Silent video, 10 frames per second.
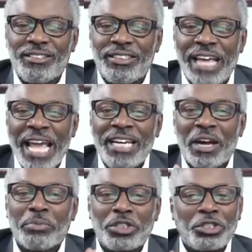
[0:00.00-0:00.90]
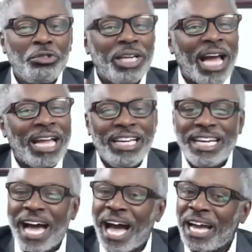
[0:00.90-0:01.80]
day number
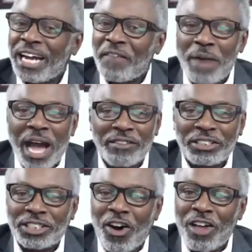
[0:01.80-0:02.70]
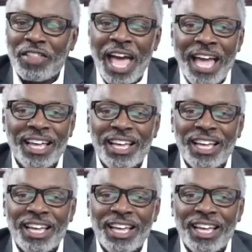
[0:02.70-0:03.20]
299. I might have saw that.